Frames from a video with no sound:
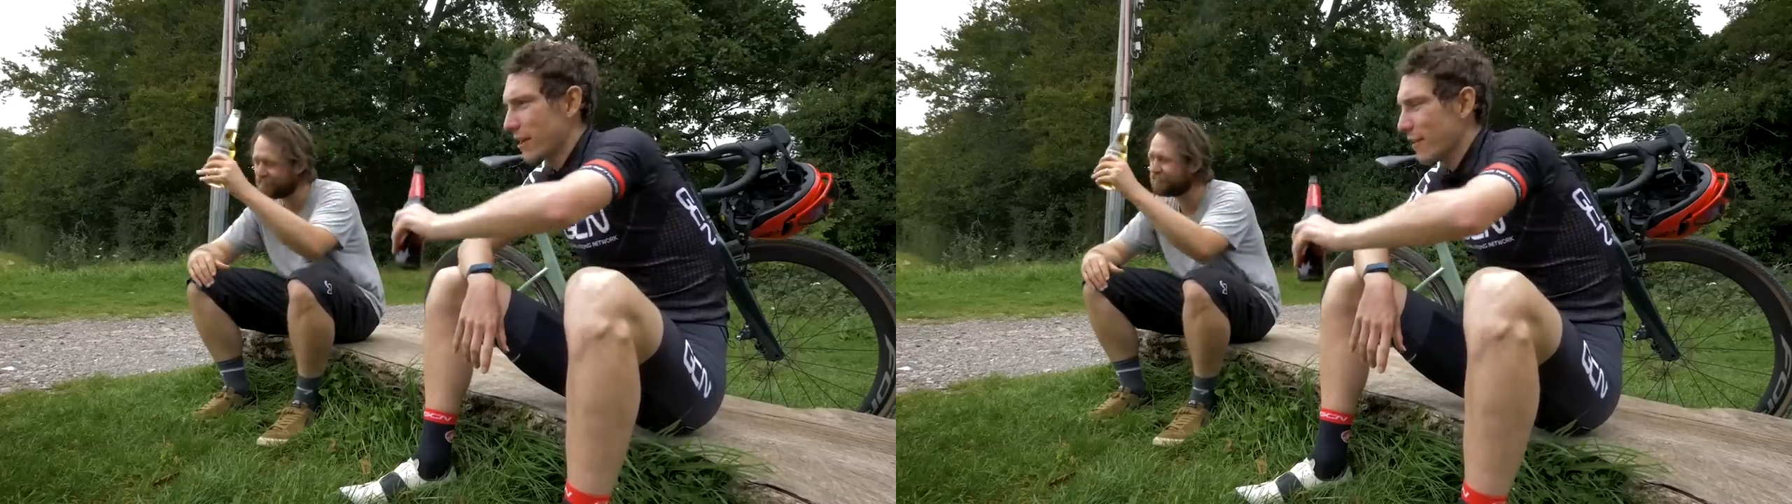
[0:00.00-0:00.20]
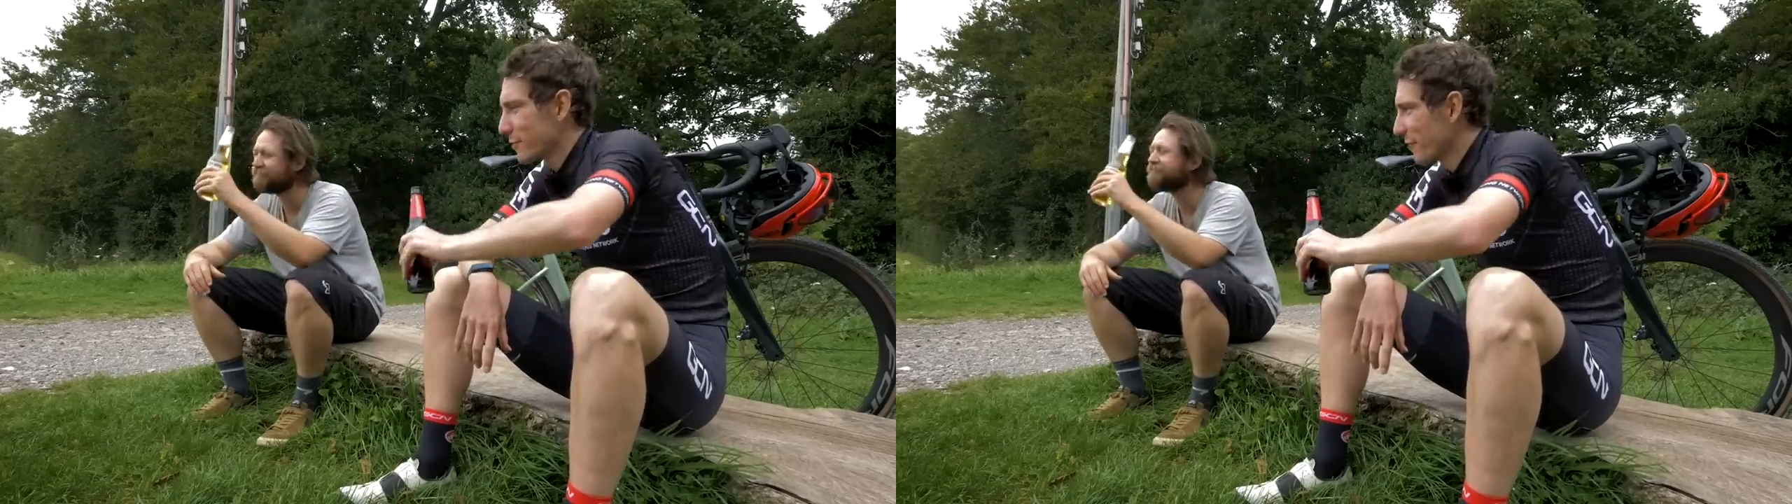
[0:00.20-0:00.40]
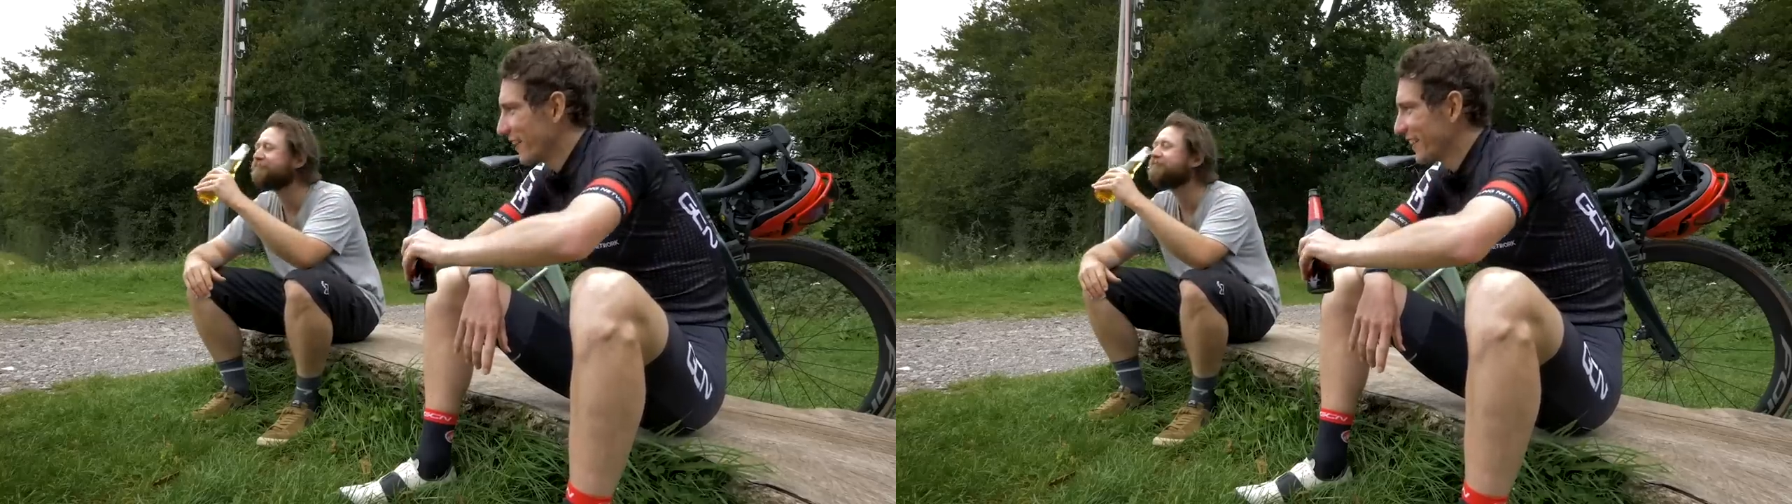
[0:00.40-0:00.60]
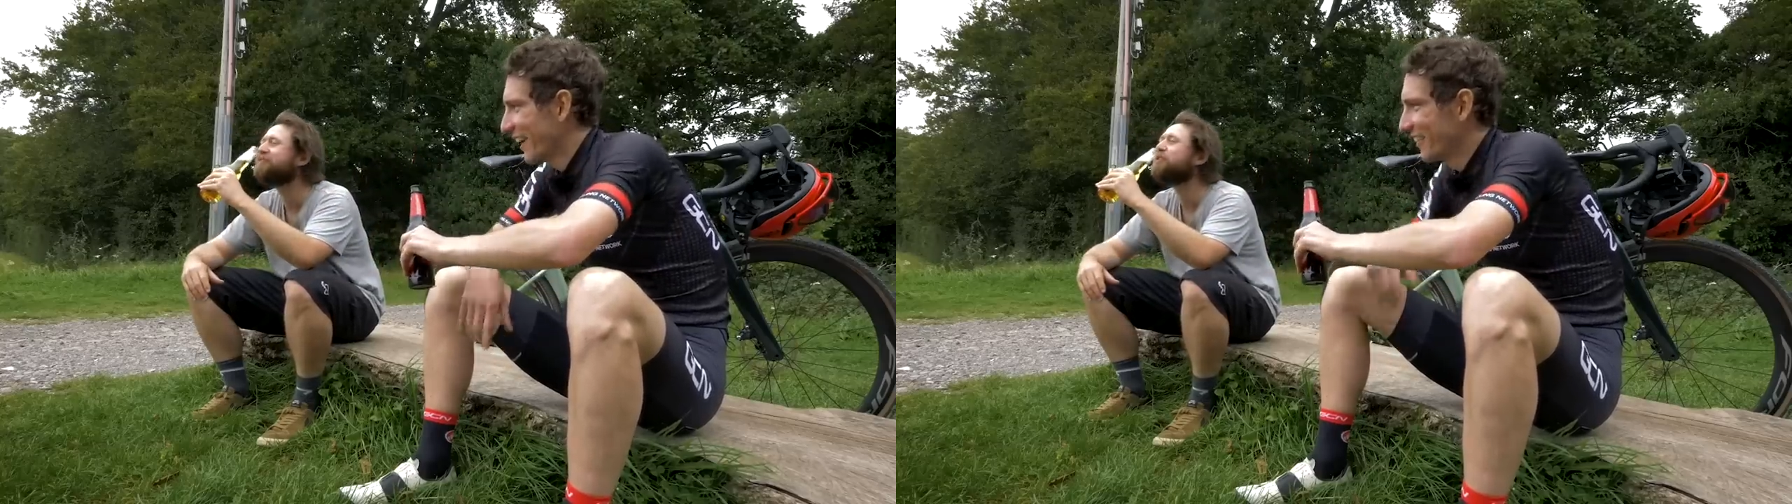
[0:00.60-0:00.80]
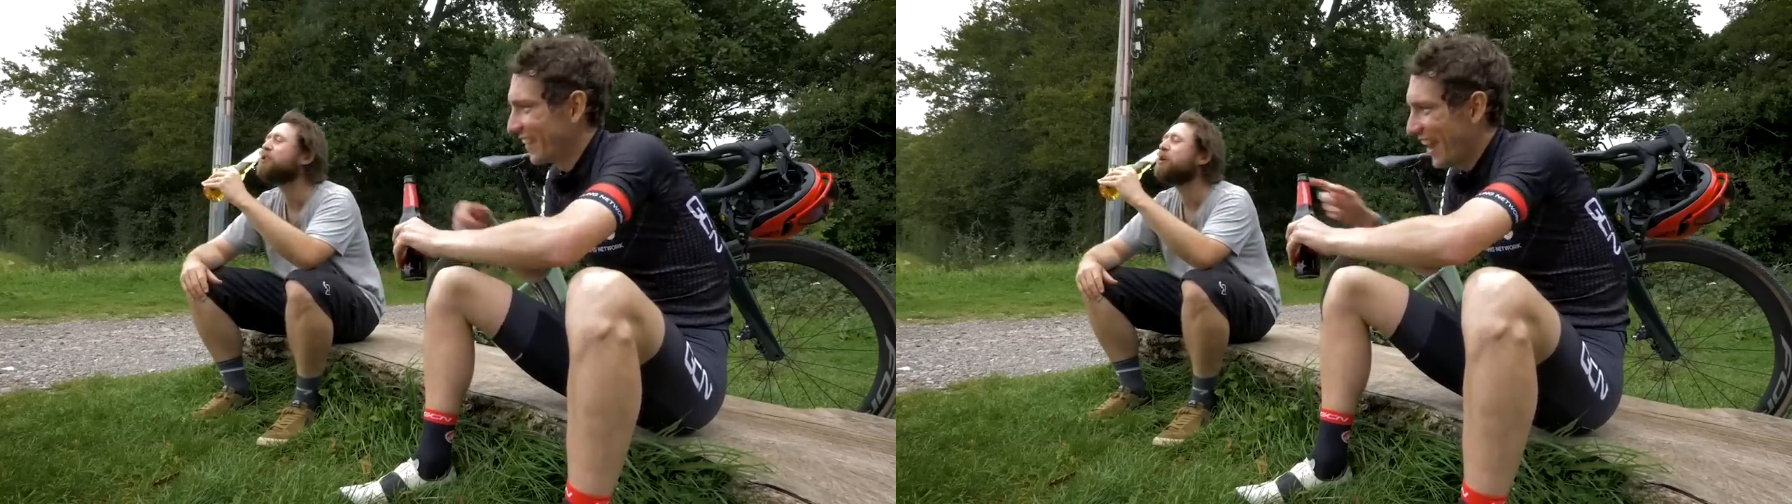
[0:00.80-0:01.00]
to look like they're
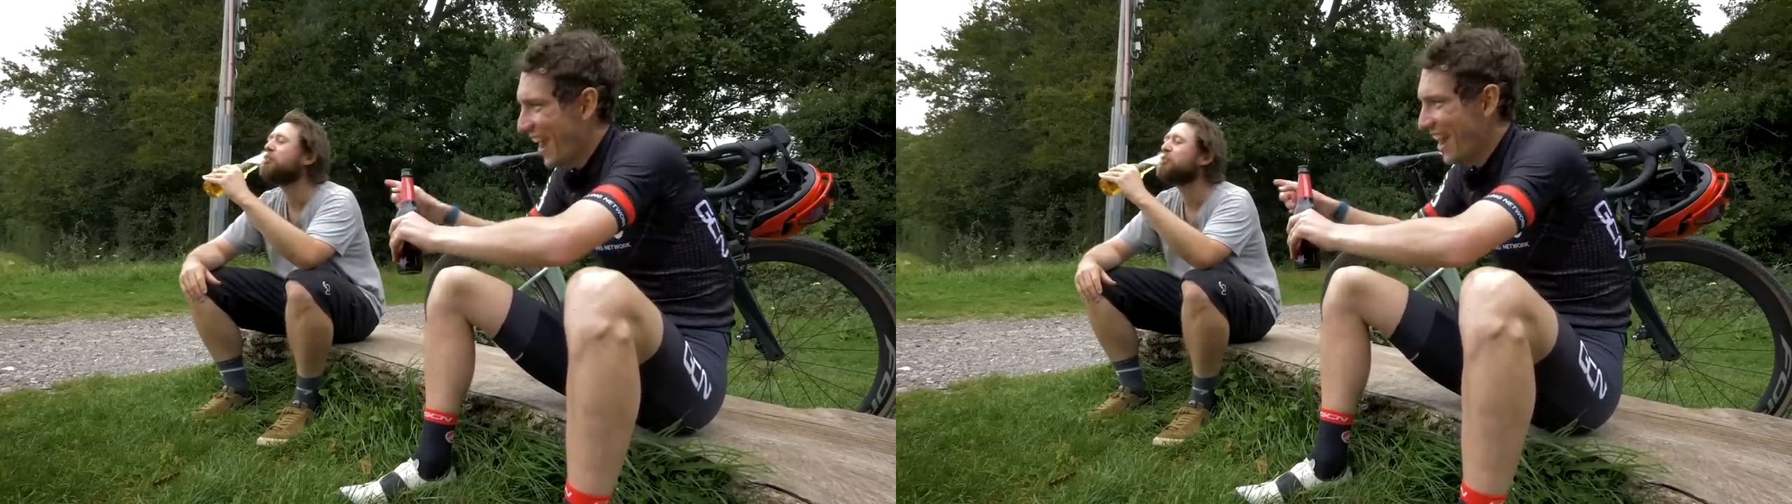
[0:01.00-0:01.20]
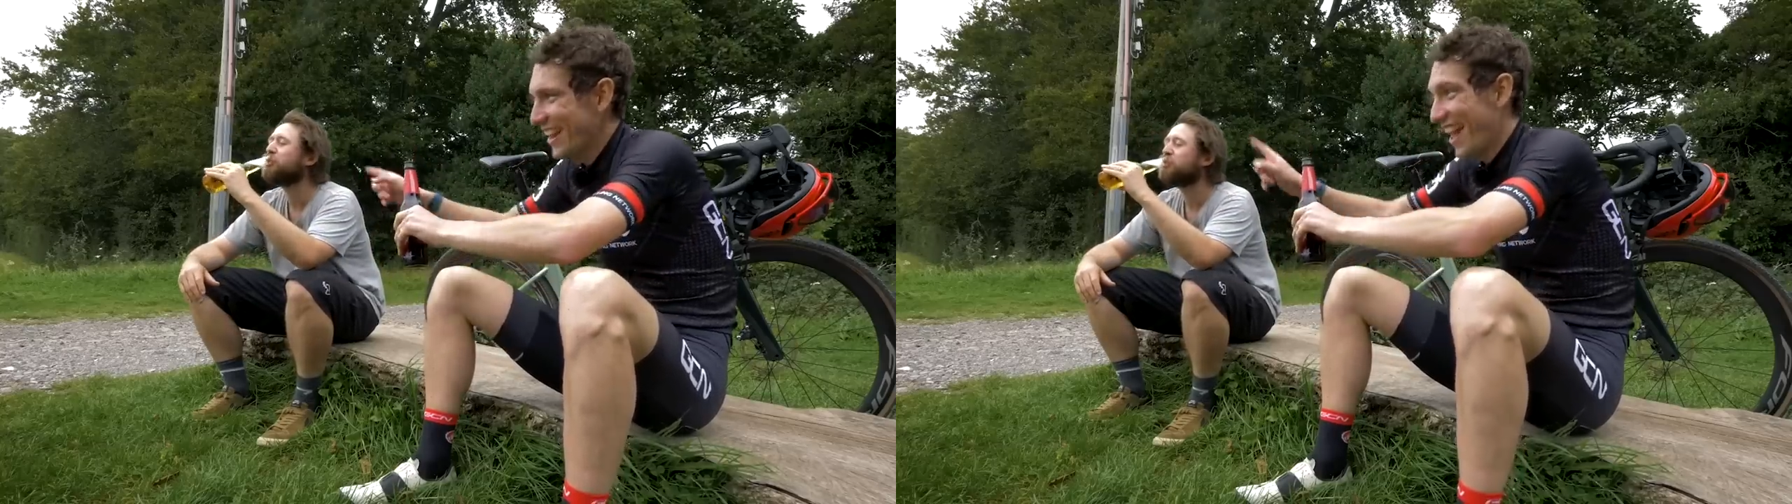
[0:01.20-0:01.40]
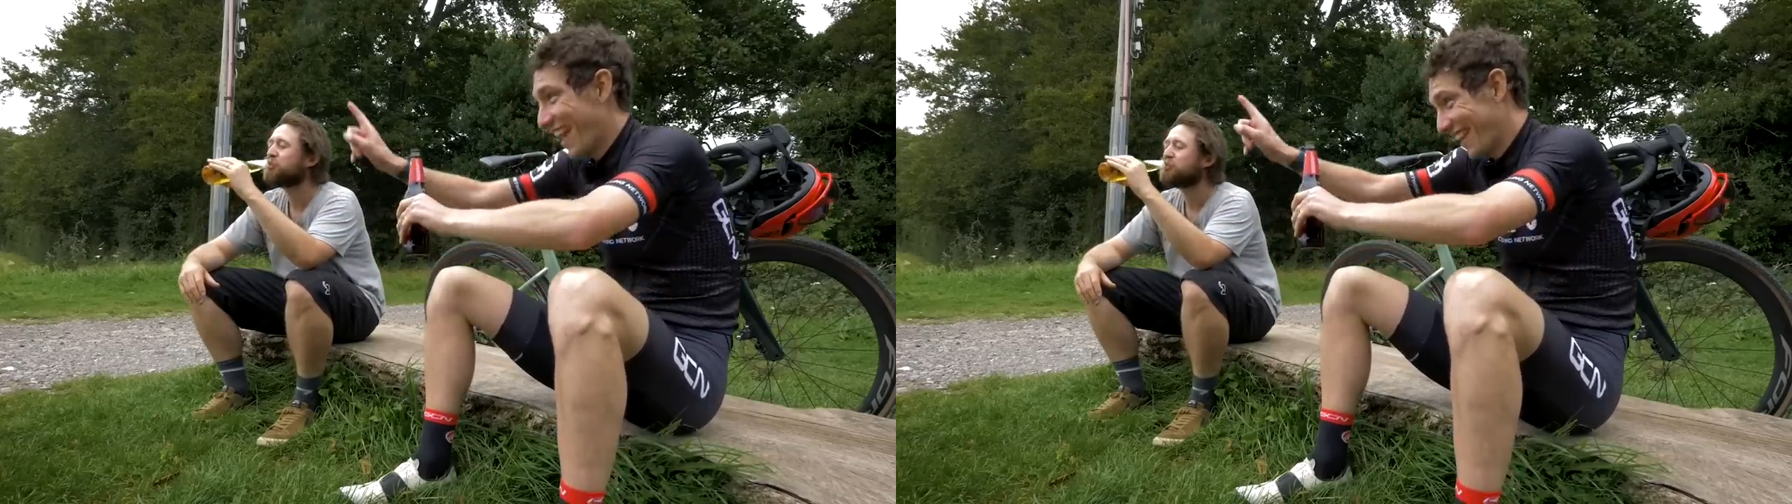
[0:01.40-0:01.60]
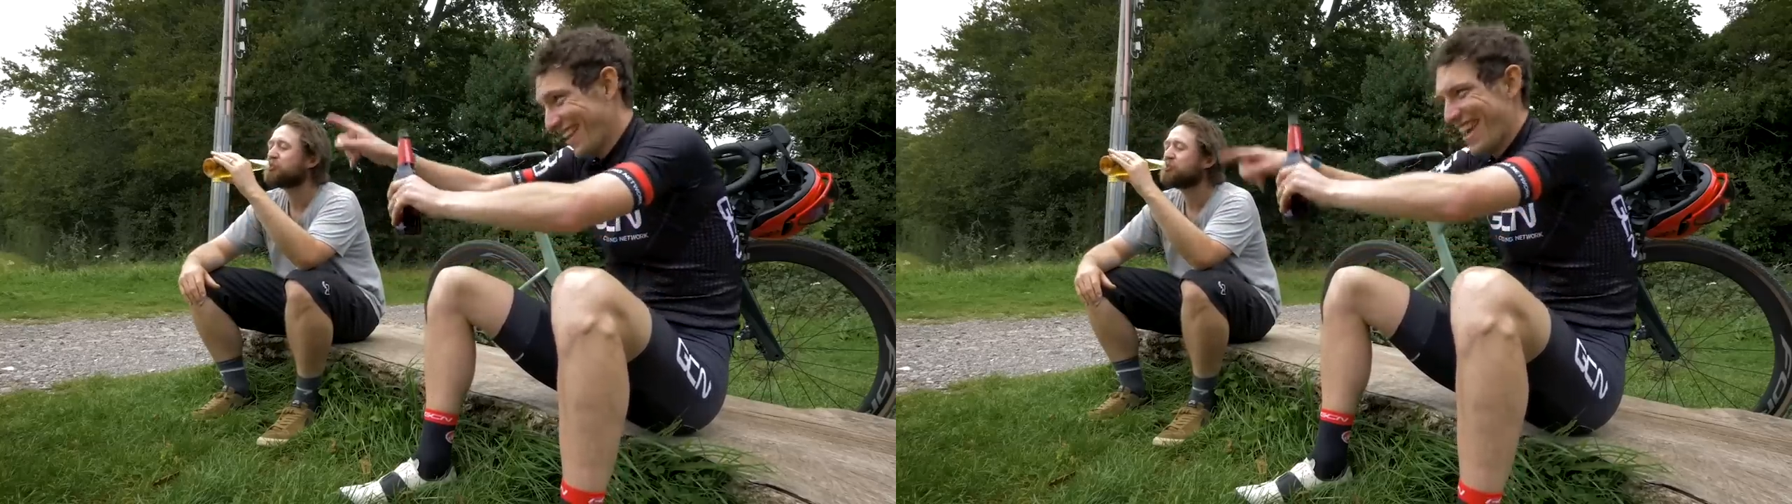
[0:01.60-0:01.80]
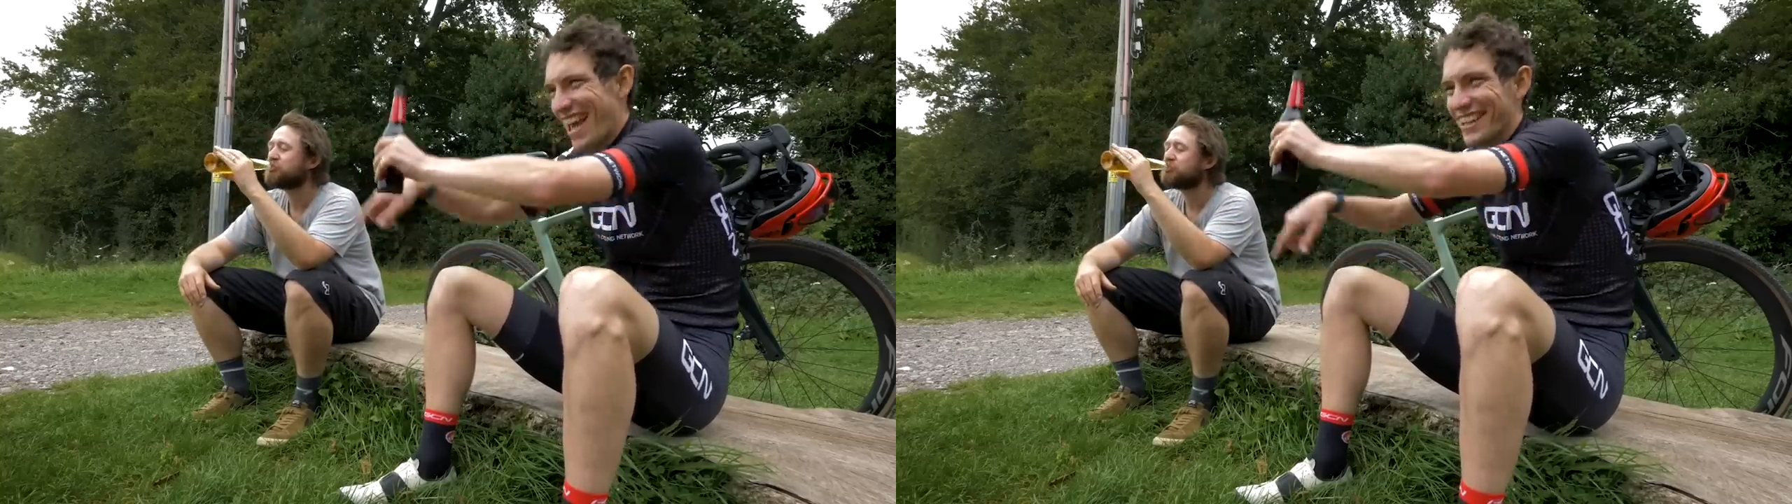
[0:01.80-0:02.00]
not taking things too
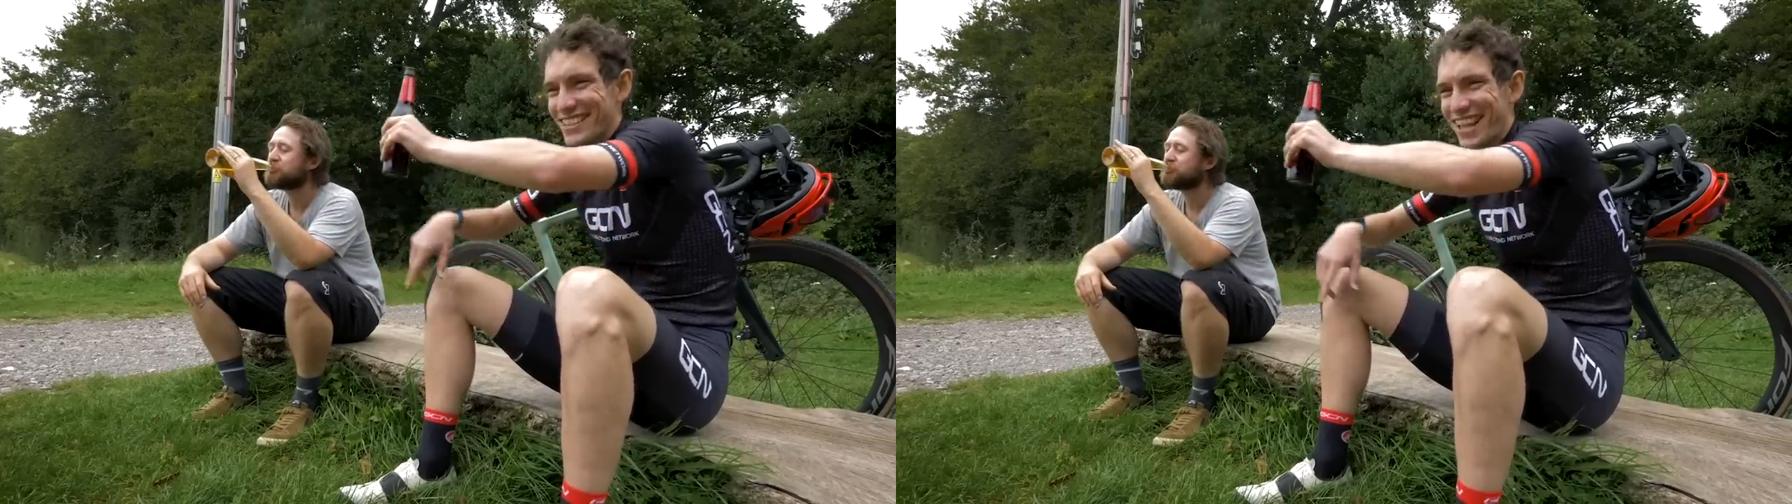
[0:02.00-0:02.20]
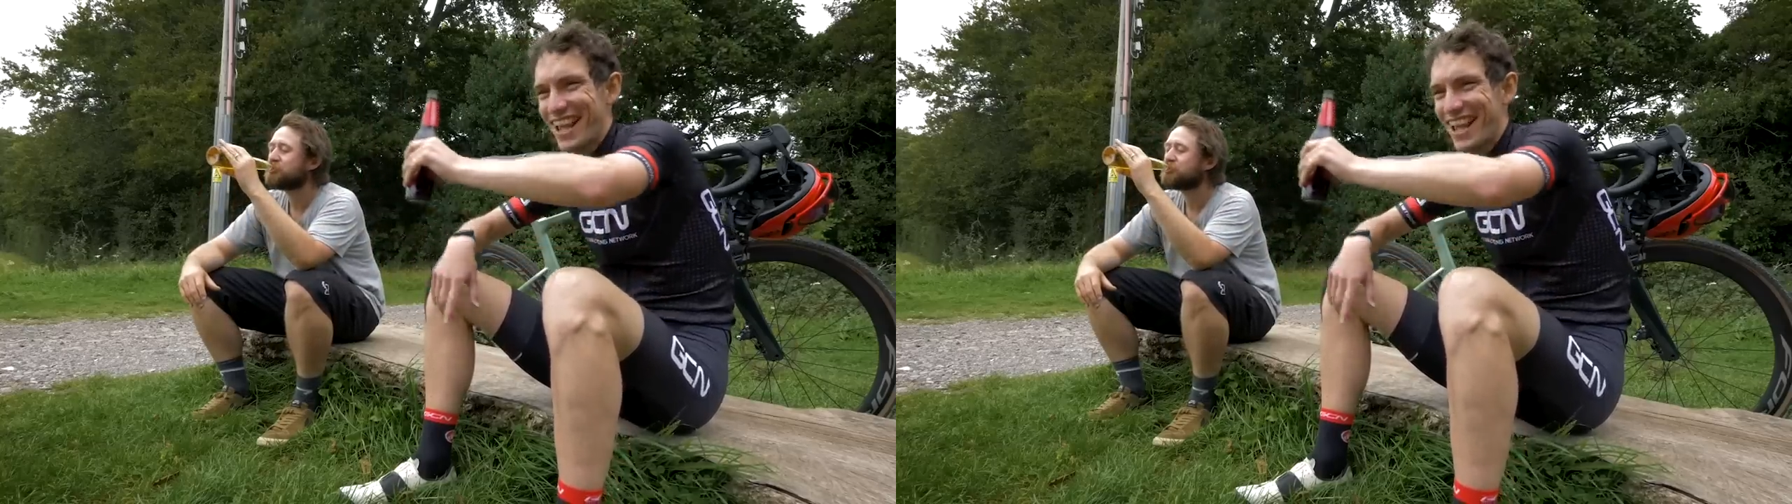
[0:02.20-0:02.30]
seriously,